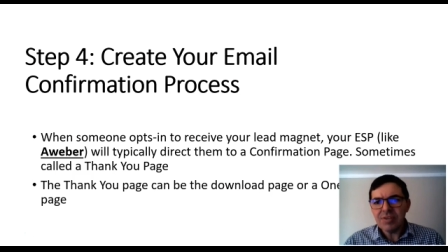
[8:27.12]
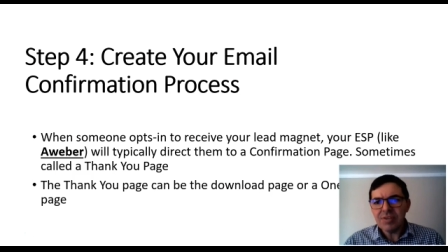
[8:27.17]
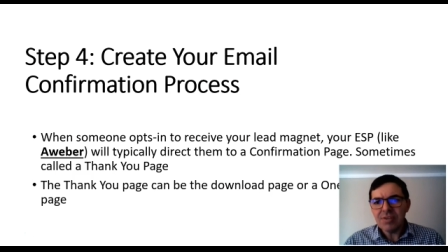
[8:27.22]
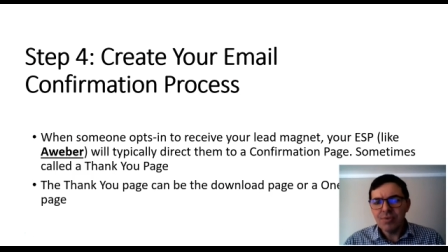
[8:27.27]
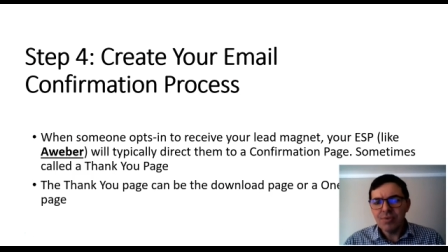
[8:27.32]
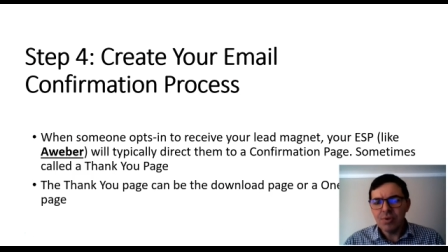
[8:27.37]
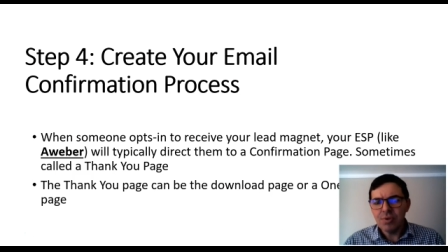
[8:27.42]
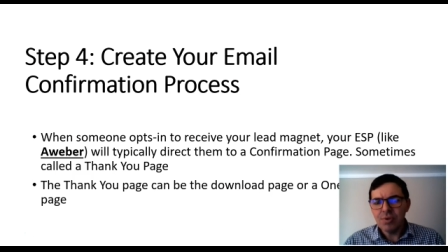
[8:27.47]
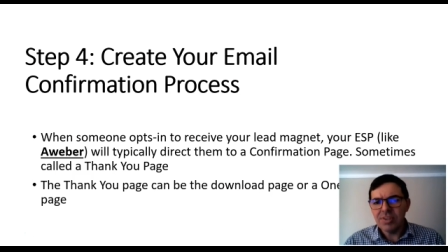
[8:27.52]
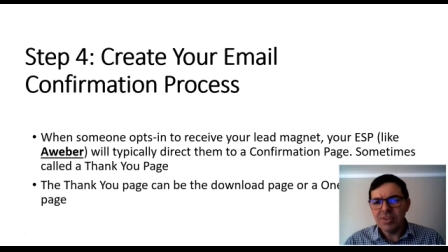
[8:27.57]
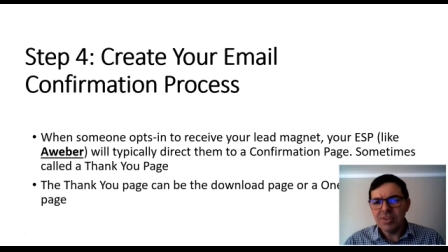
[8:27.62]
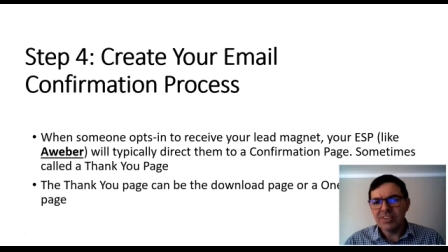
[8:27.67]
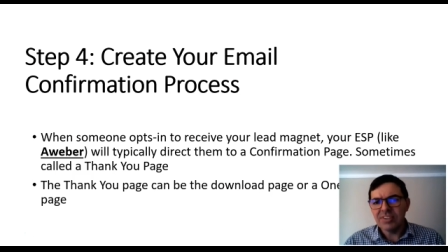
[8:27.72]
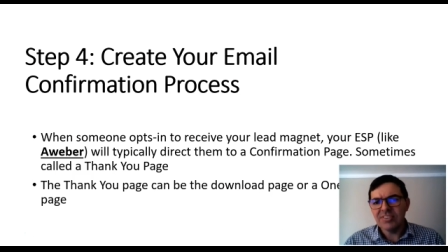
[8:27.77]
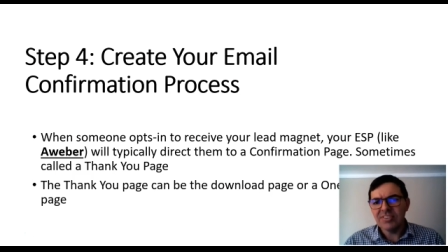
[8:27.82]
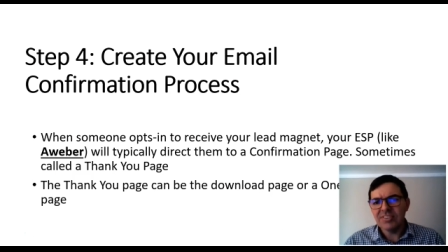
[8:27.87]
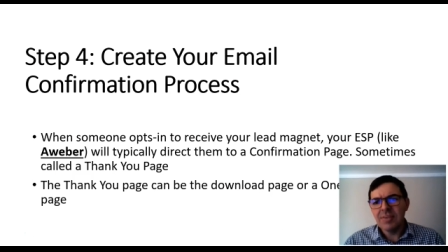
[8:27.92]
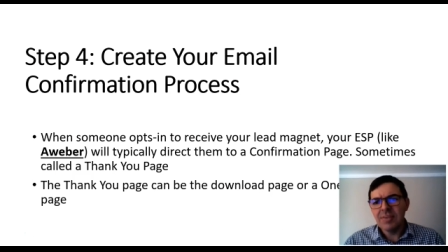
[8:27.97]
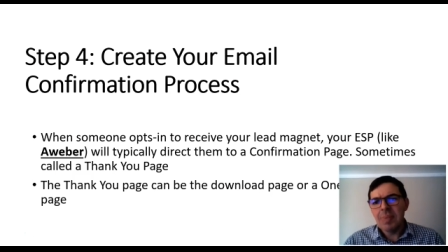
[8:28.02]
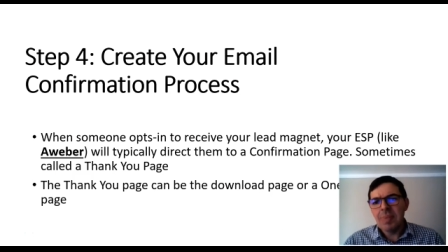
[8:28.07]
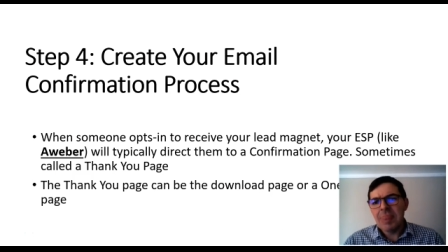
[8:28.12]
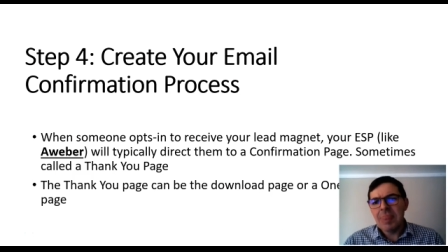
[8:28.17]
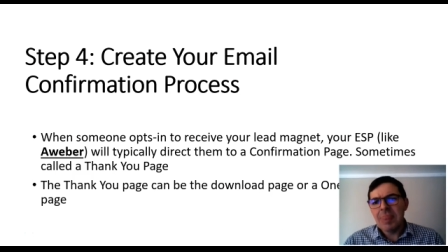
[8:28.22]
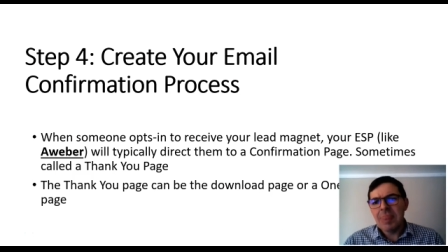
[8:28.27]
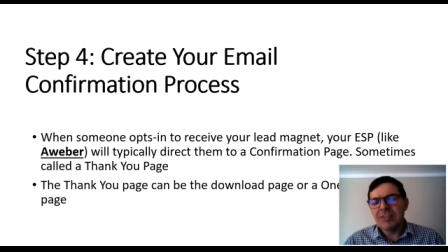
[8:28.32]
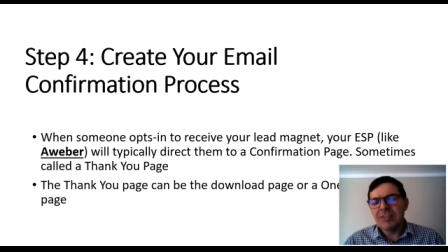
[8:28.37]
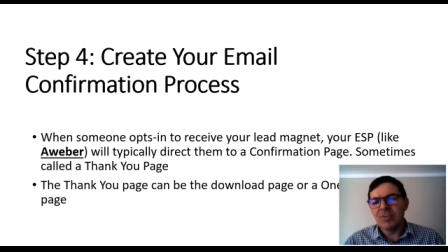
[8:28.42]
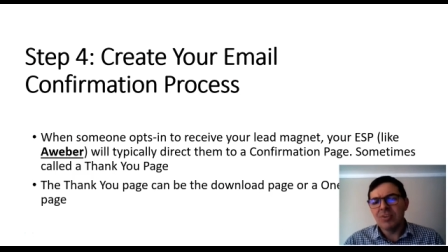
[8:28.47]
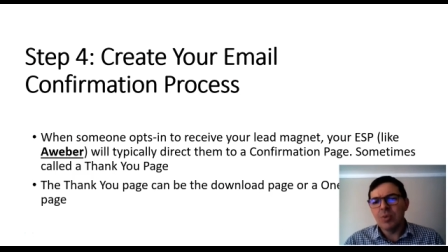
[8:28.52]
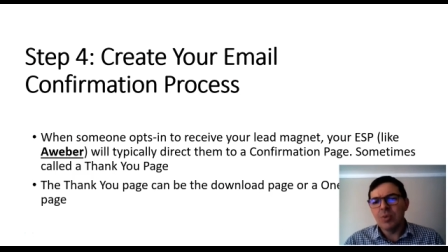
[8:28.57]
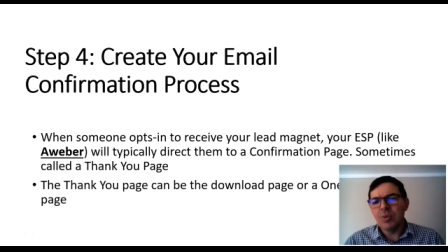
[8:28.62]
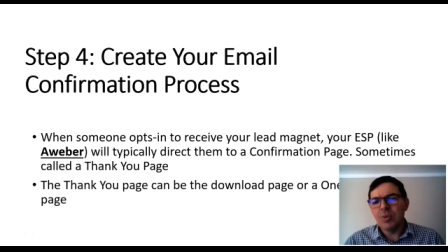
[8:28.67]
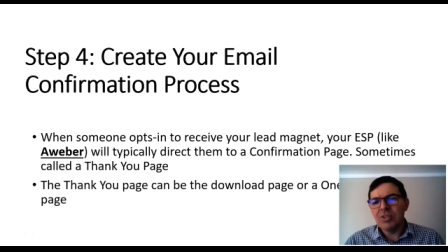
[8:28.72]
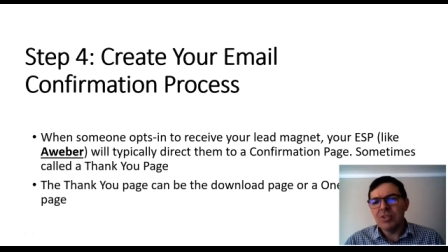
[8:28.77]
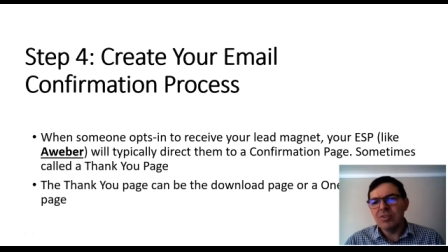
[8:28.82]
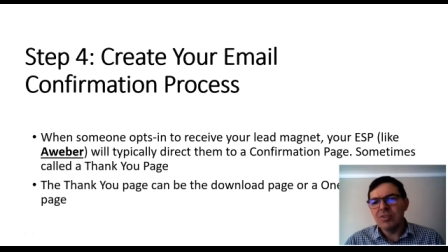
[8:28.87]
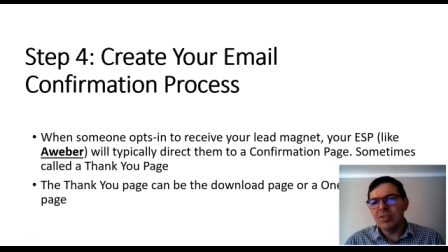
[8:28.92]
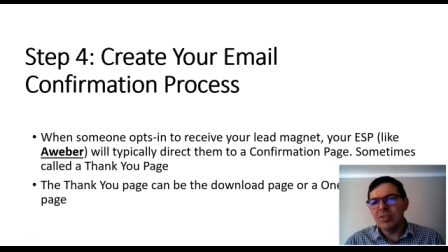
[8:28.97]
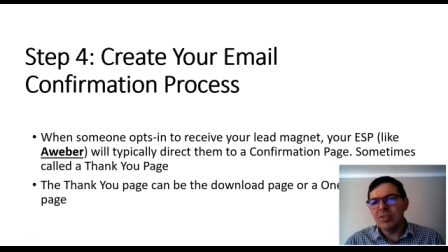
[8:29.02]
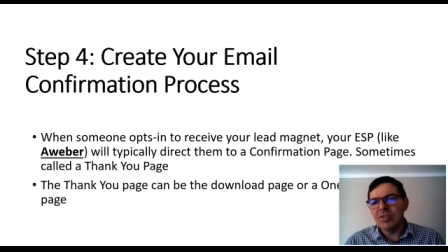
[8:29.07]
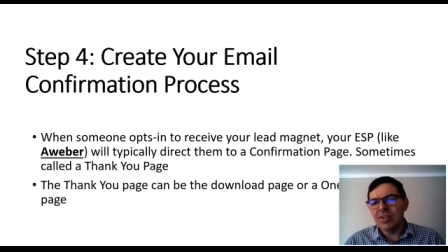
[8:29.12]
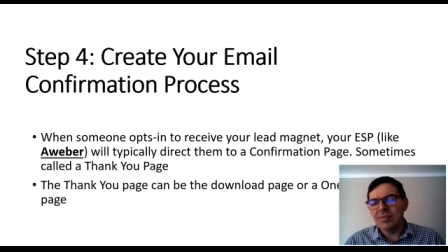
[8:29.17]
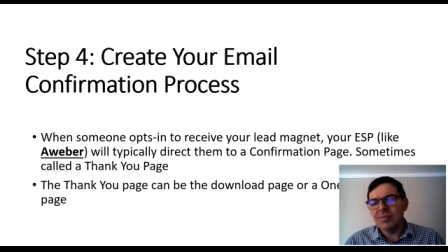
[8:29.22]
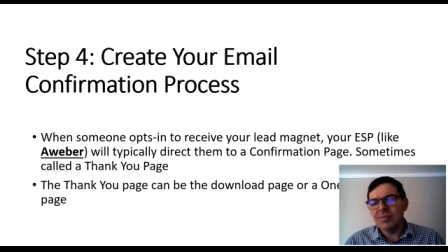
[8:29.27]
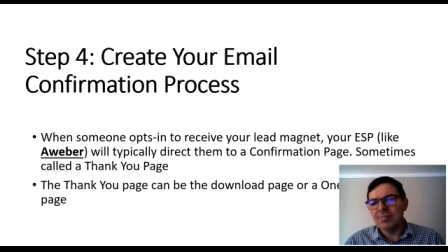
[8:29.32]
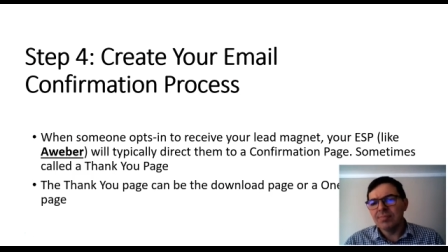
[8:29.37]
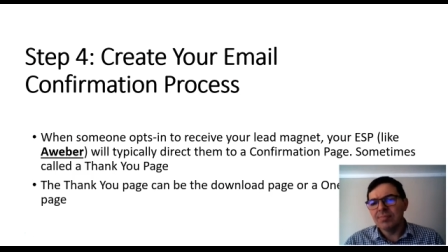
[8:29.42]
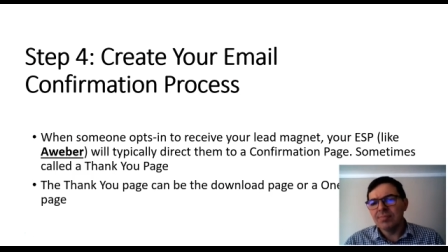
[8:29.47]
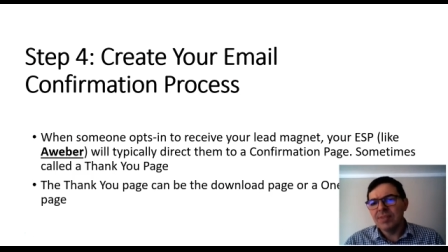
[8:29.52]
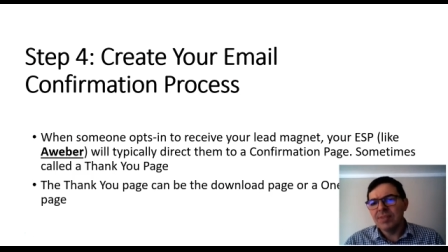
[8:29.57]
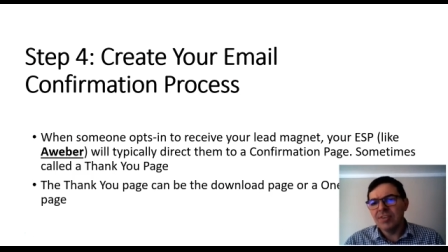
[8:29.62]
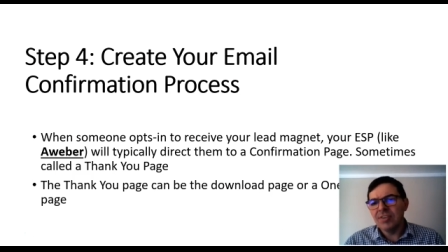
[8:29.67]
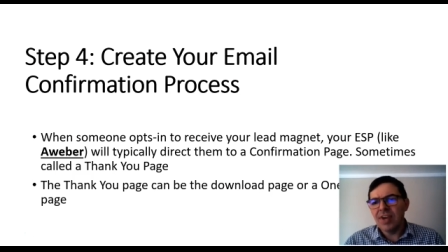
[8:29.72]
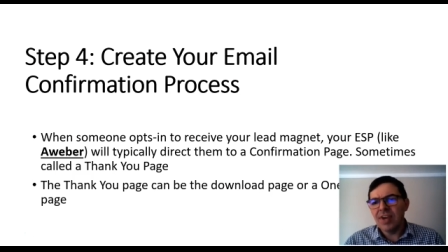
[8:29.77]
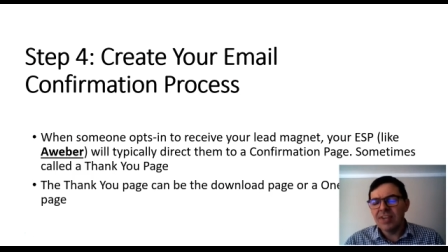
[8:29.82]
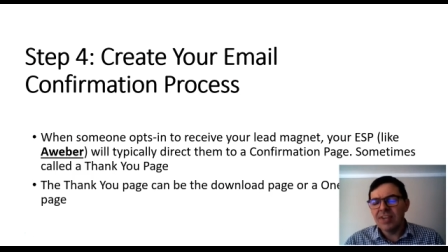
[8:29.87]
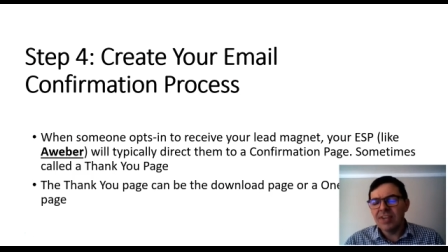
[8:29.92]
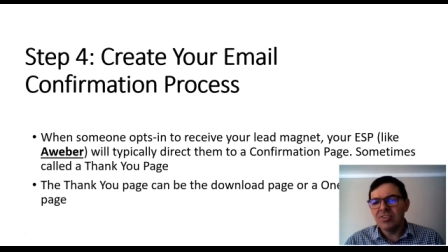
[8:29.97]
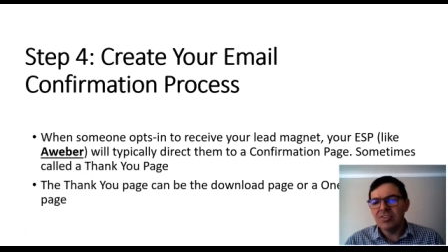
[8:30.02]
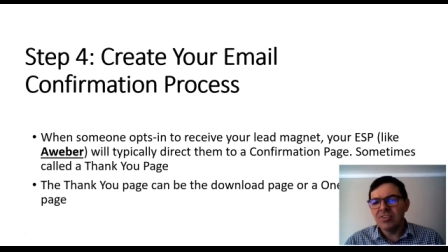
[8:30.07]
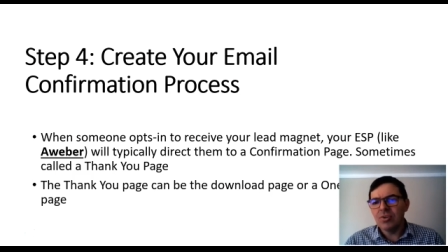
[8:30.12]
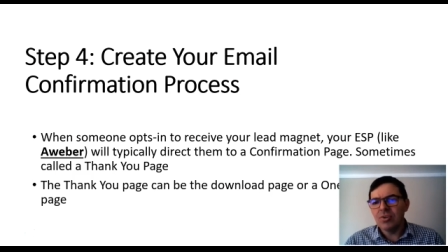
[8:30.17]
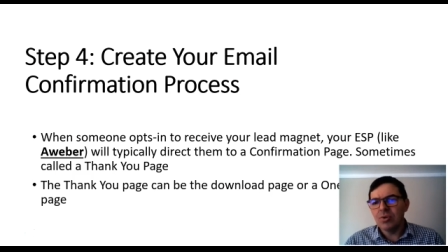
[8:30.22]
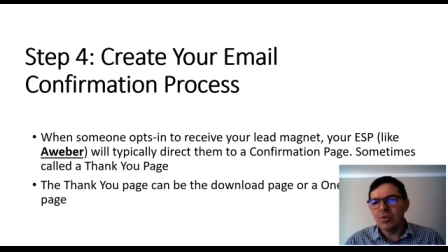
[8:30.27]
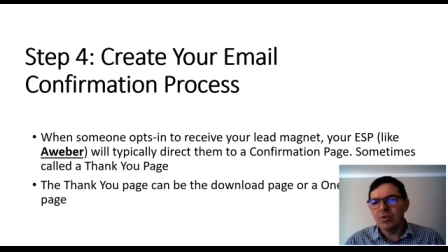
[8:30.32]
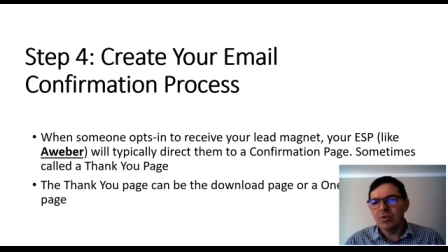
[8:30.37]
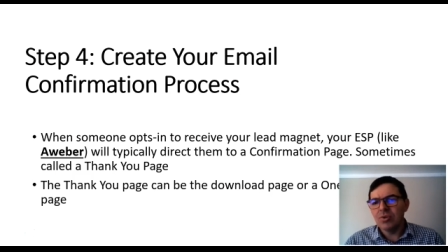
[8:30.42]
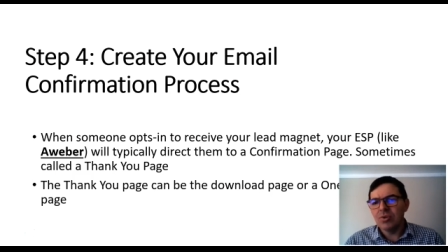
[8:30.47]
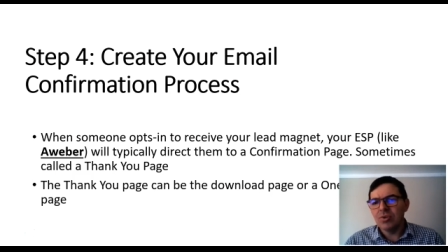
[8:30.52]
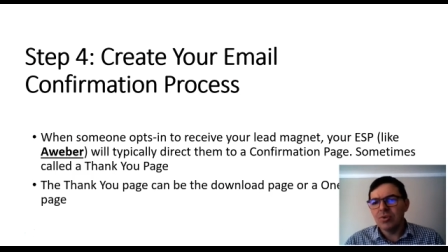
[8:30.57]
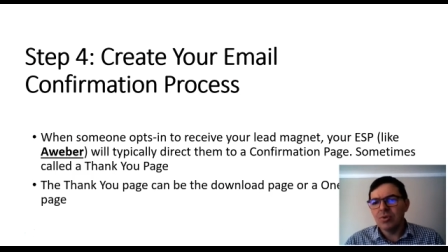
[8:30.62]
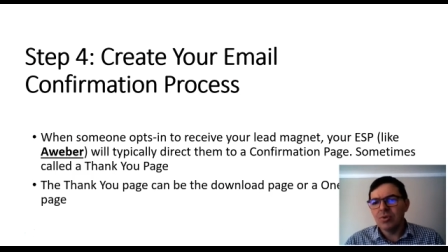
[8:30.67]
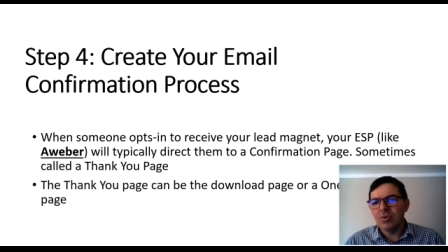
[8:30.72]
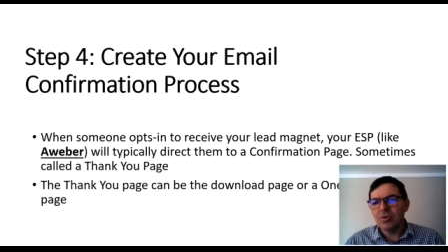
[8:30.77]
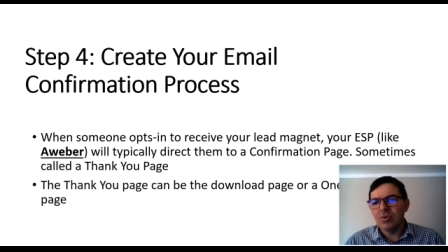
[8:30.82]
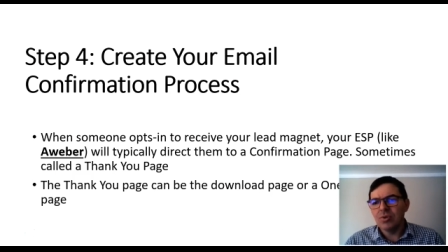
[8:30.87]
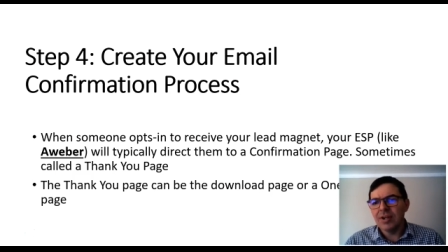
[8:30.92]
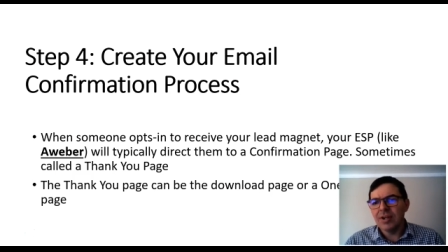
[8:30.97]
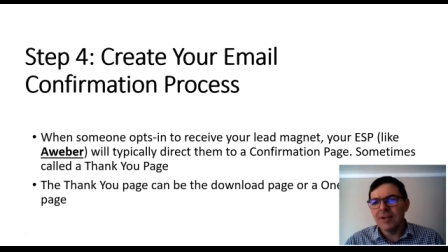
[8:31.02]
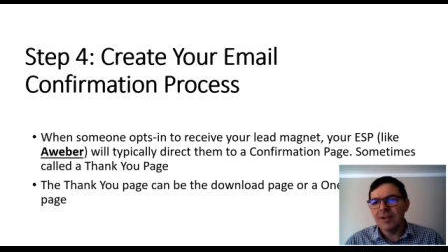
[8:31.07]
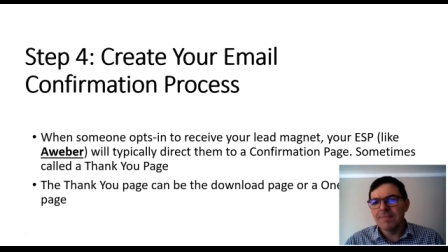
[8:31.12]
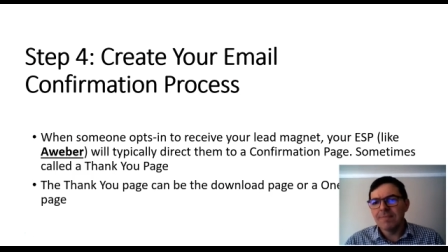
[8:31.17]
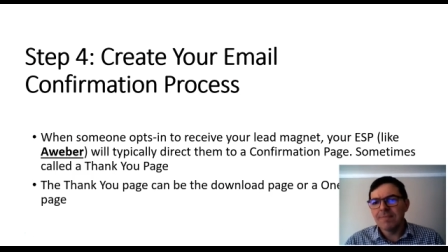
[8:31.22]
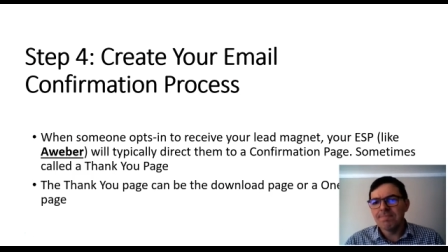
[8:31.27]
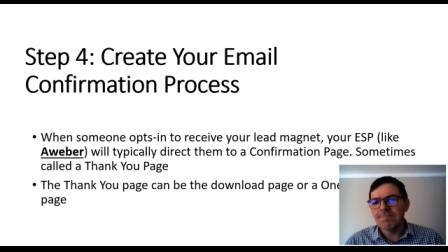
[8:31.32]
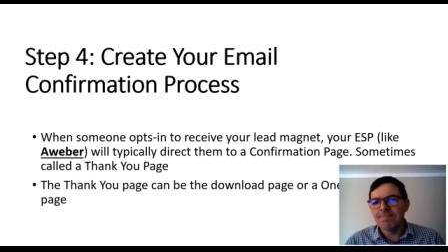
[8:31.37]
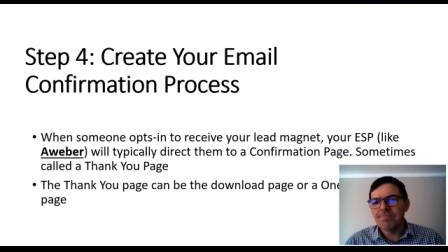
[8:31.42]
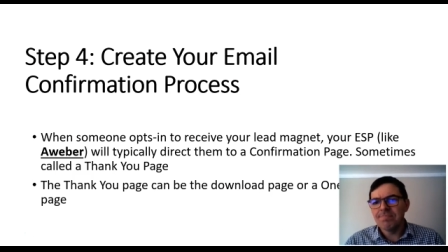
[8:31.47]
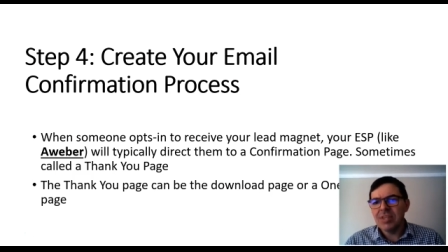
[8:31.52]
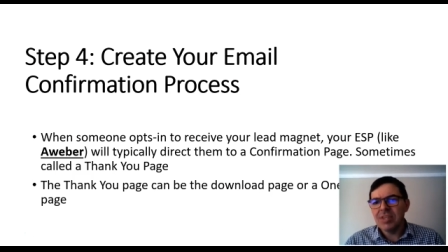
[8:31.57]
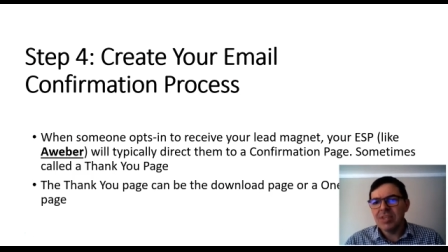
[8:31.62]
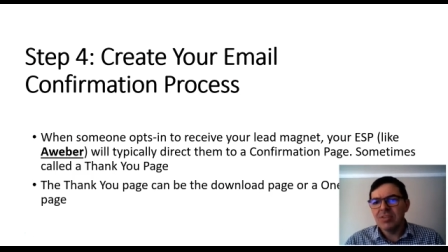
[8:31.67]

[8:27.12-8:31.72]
for this. So when you um, create your your um,